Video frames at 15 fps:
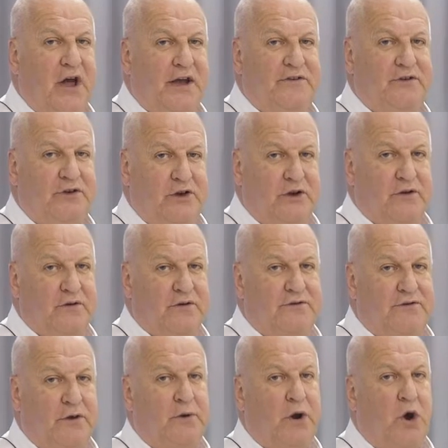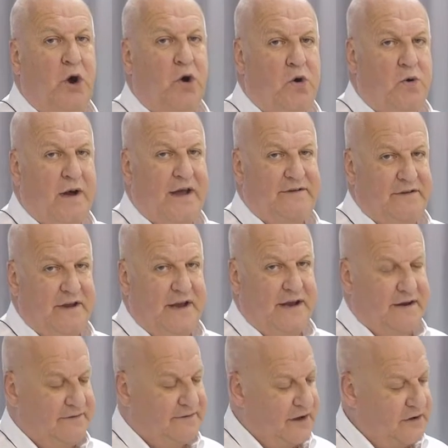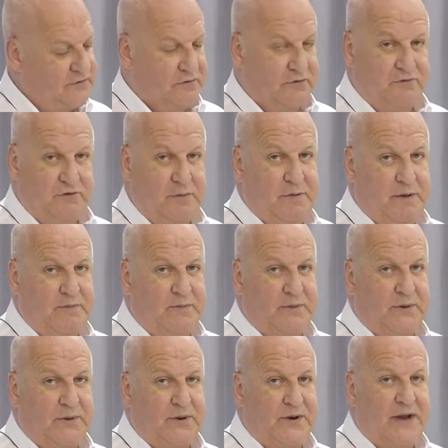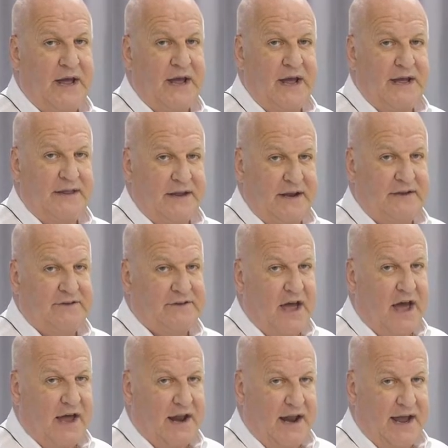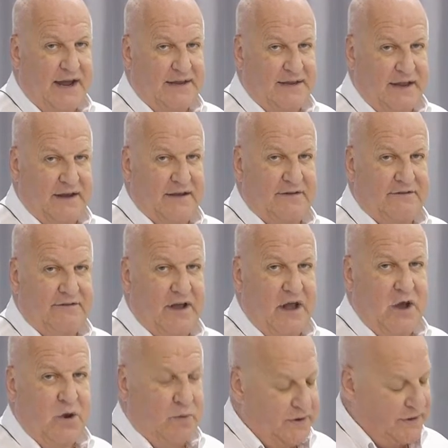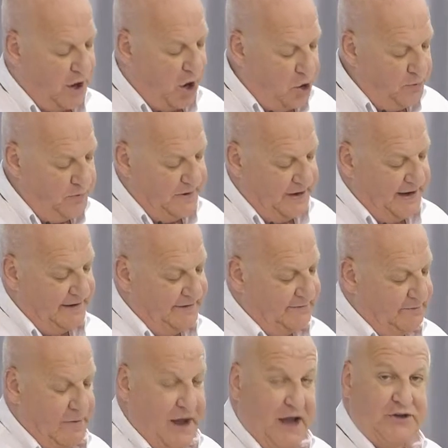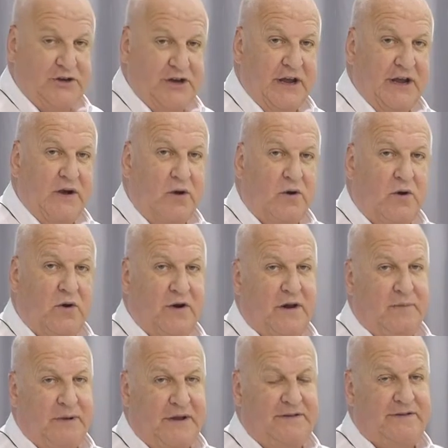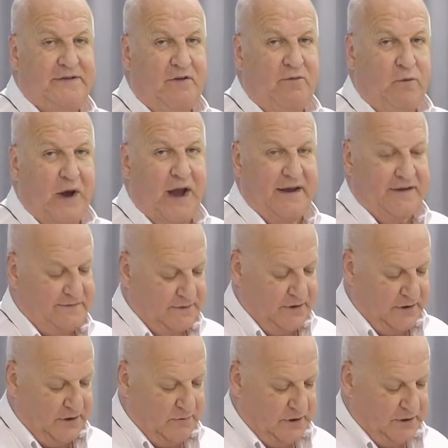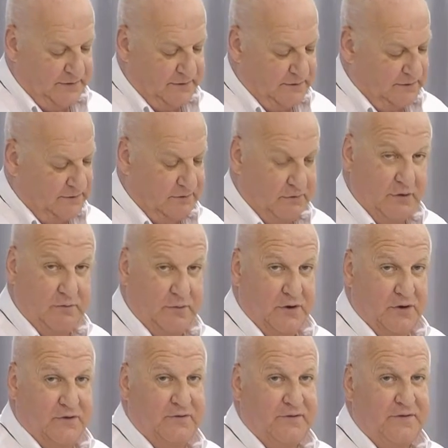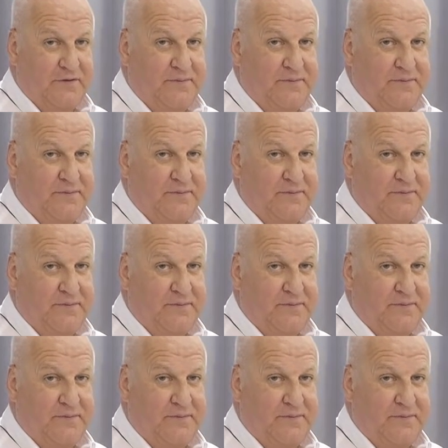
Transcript: going to use, you will always need a central stripping board that is cut like this with openings matching all the pieces of waste that you want to remove.